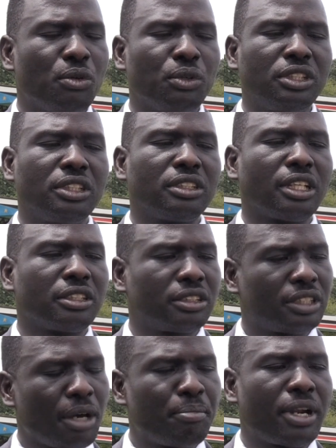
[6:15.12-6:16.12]
which is a
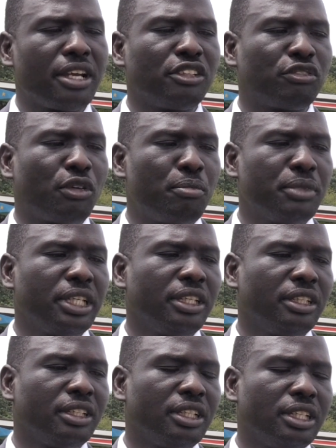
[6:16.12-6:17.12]
surprise for
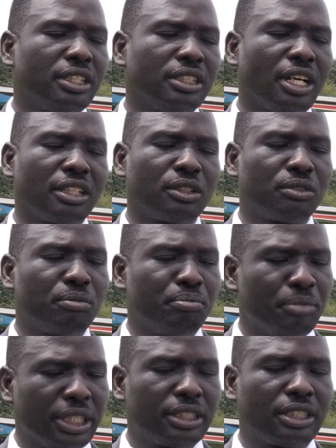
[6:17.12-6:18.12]
me that
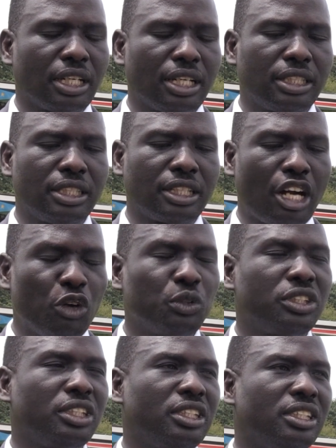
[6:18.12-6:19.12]
made the
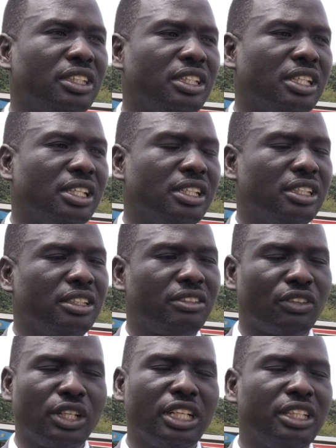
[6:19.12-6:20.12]
county
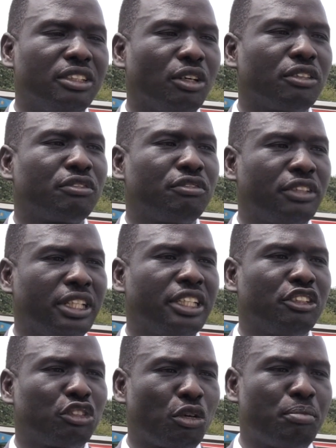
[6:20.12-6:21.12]
is really not
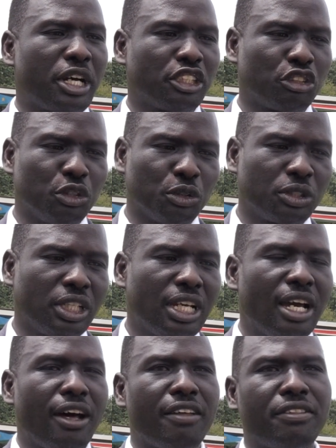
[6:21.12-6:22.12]
feeling so much good.
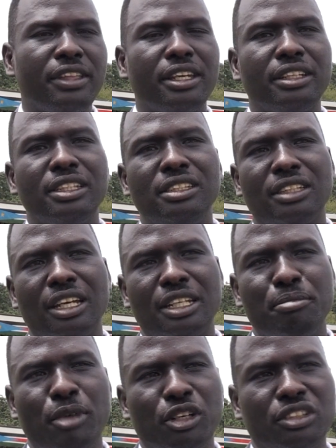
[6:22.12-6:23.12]
I think these are
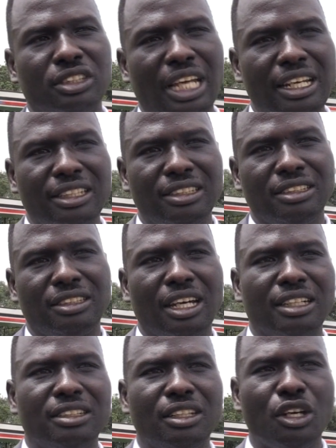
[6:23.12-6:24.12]
the most challenges
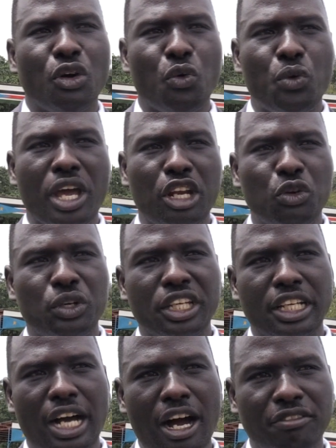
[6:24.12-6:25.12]
that we are
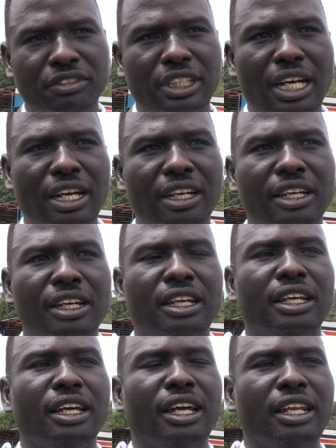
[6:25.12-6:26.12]
looking after,
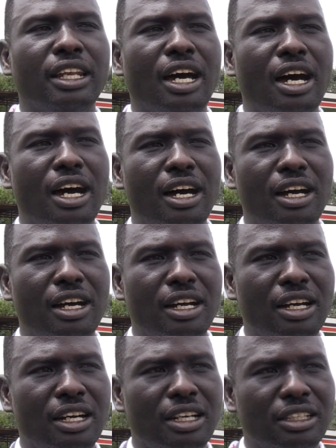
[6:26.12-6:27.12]
and
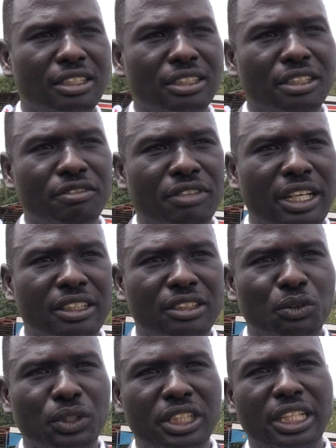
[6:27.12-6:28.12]
even
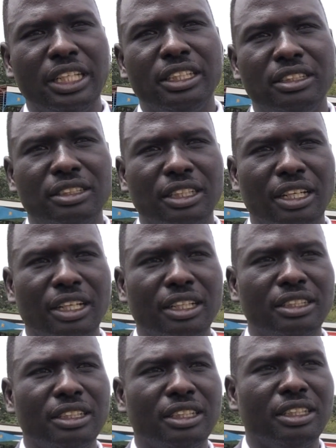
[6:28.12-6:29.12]
within
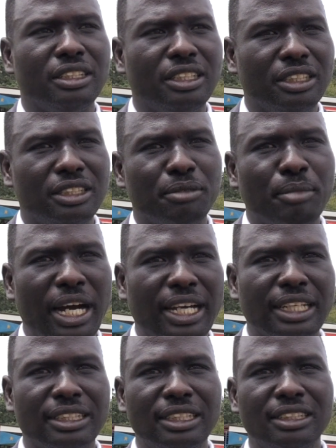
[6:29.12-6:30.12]
the
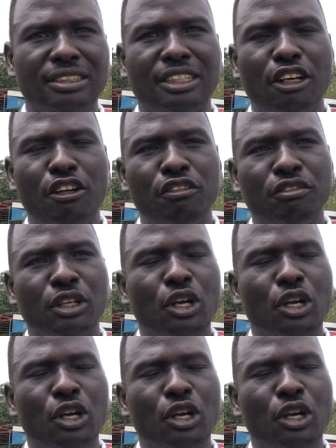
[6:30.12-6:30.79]
market itself,